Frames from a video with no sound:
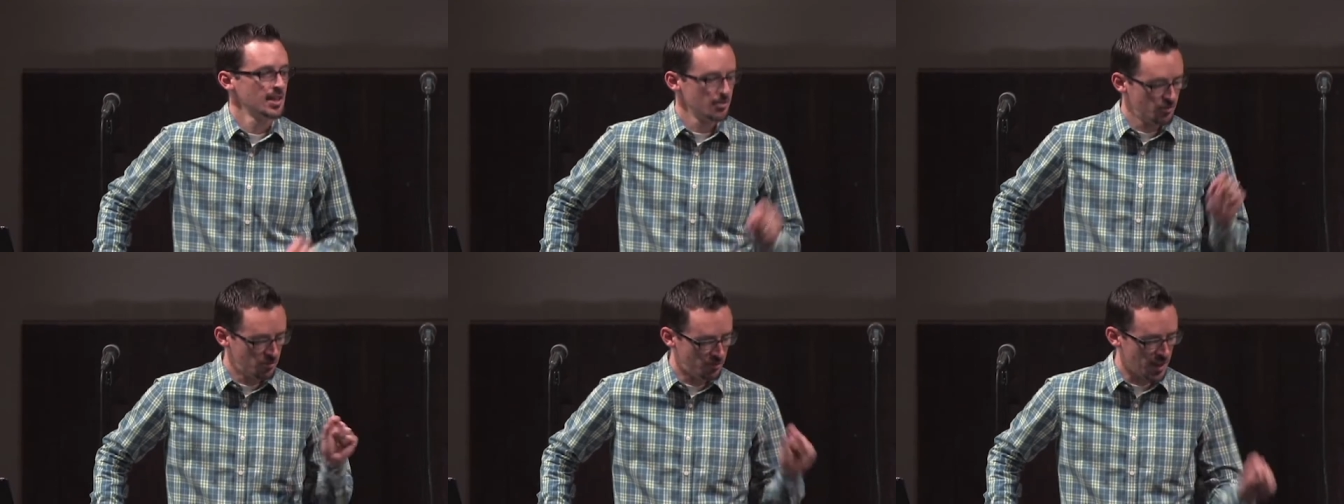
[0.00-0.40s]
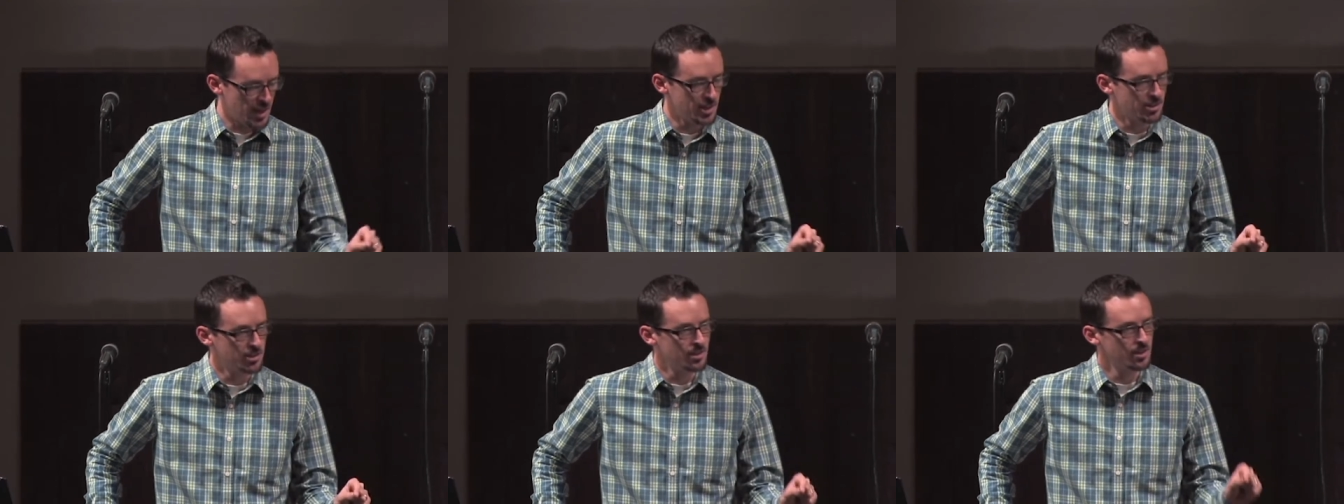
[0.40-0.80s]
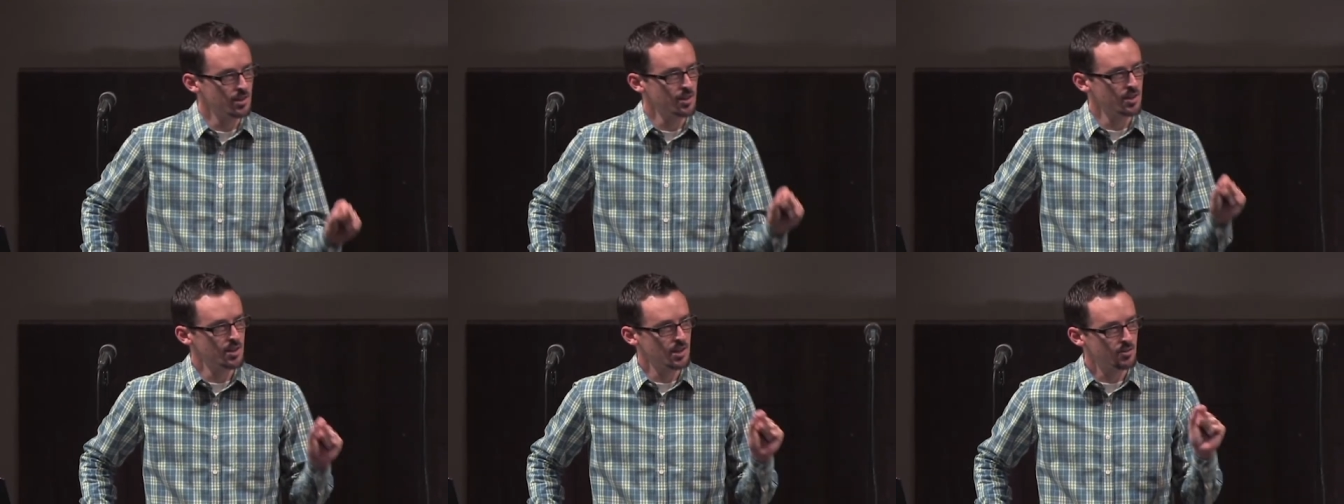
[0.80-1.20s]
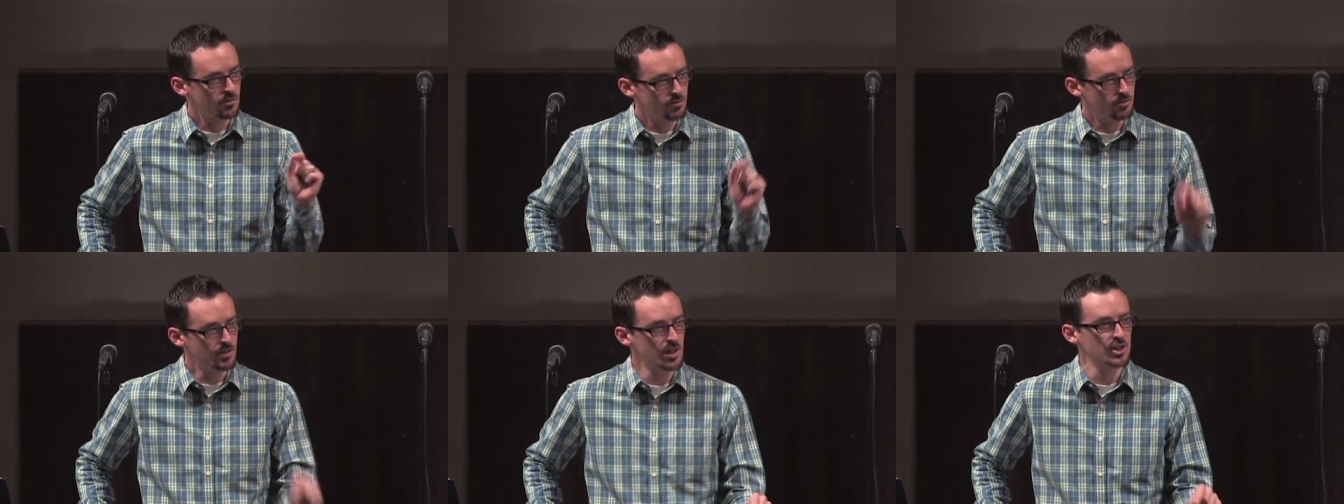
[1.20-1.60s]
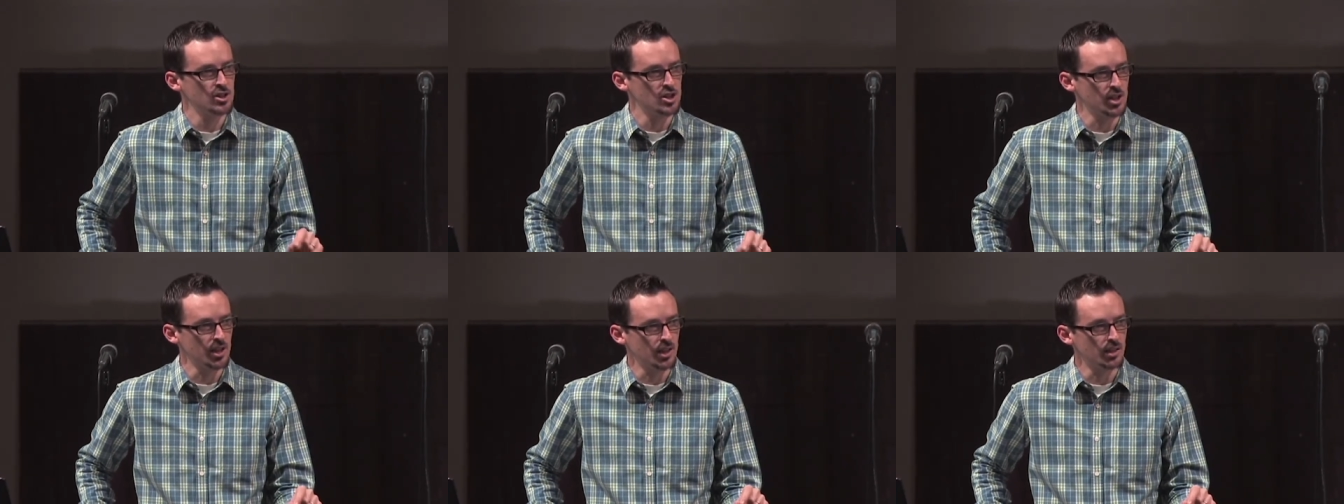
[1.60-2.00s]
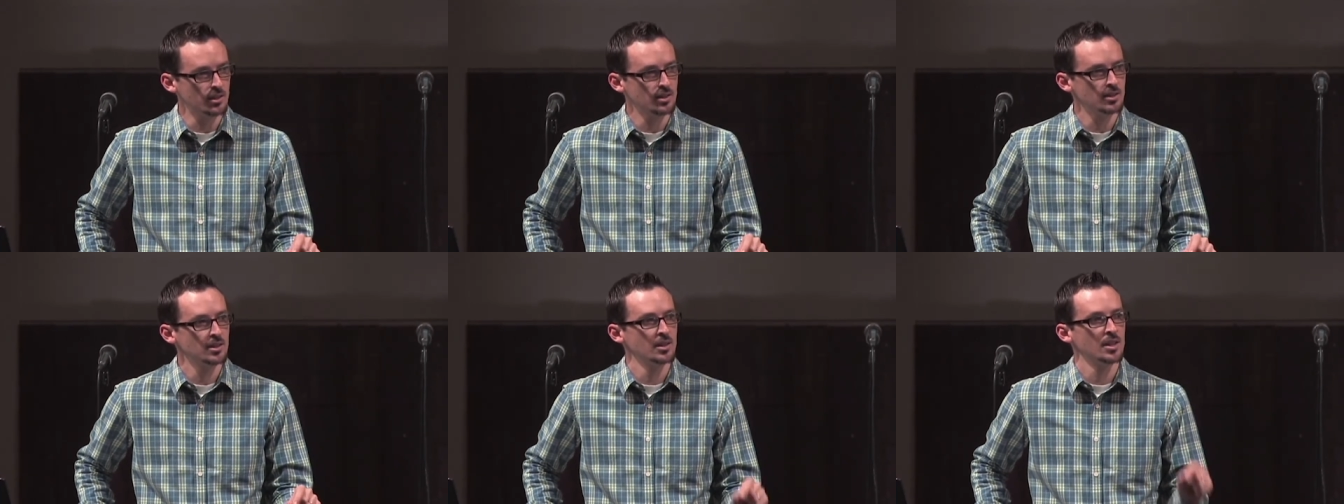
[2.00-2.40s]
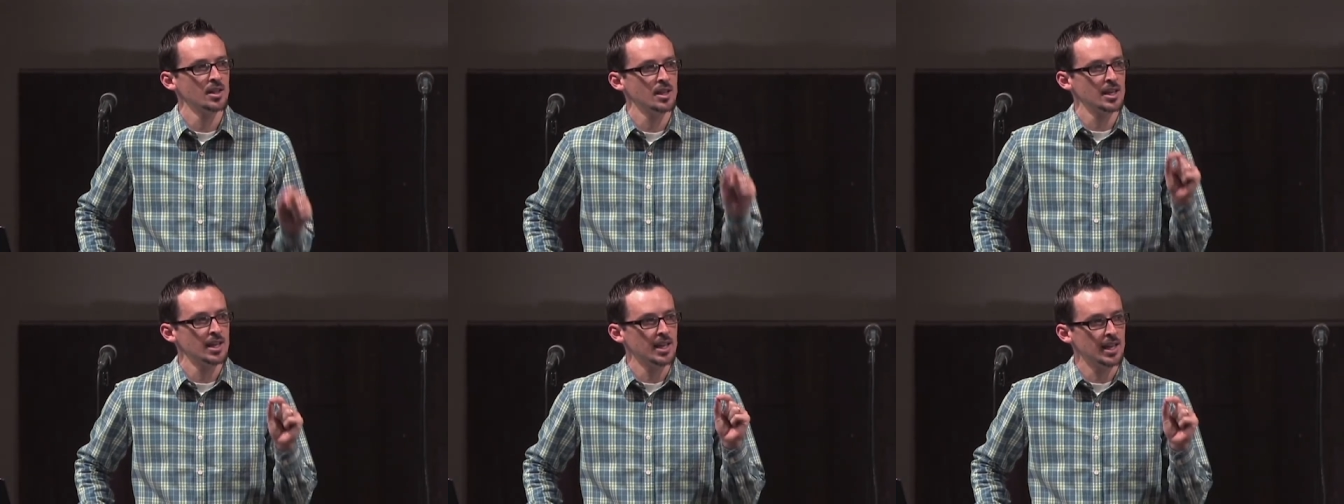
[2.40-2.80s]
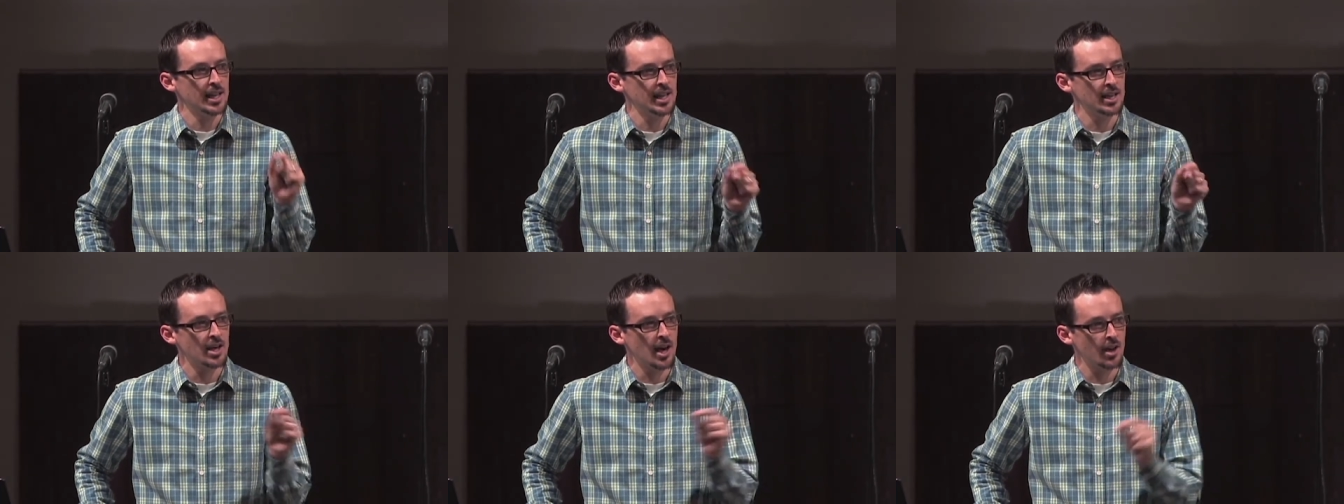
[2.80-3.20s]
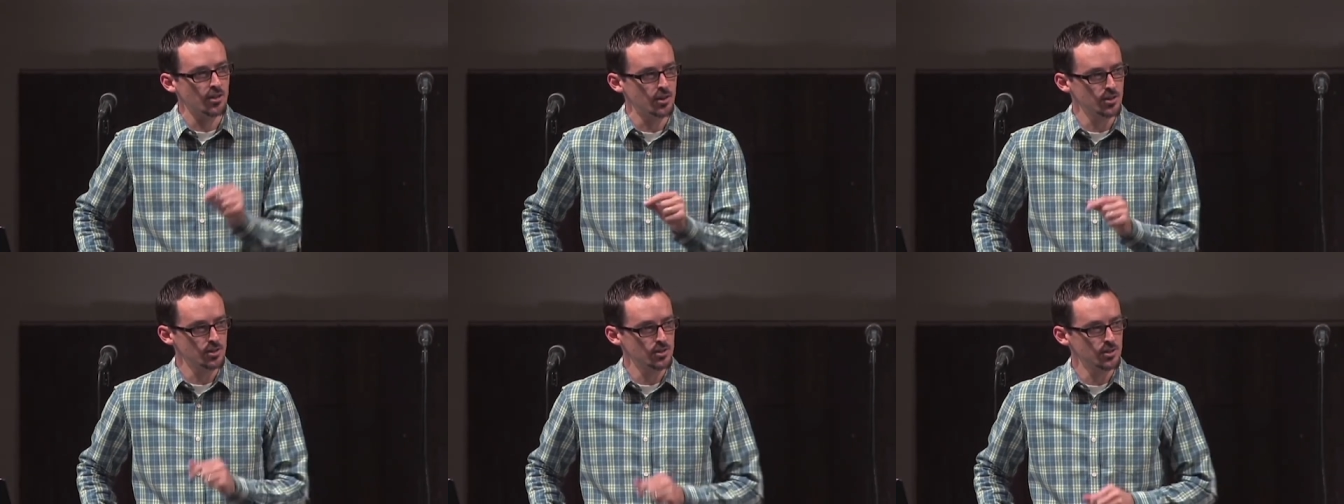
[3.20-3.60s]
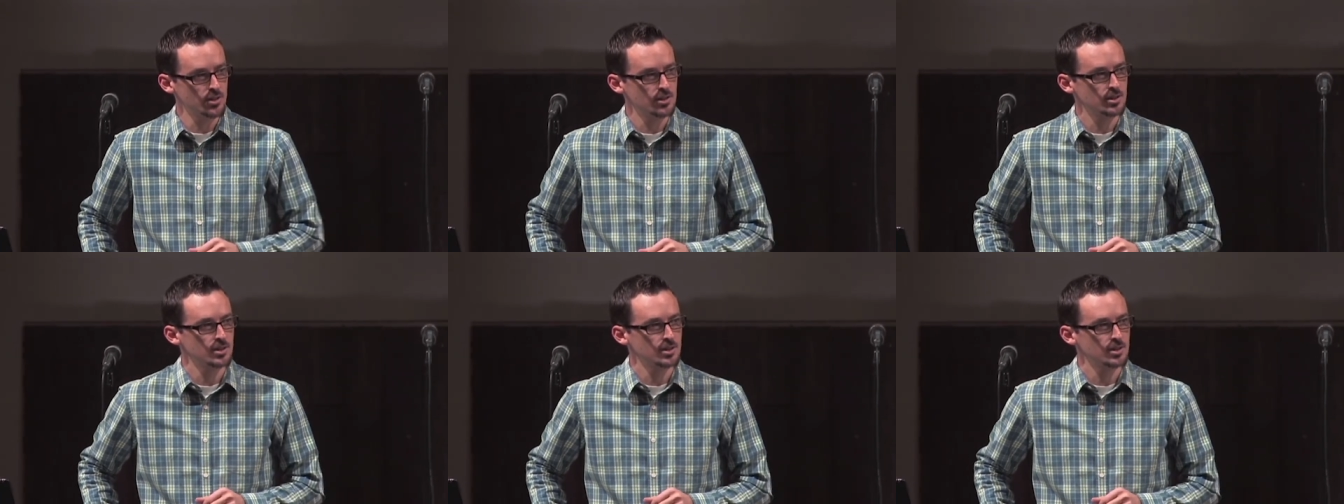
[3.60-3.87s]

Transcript: Faith finishing in others.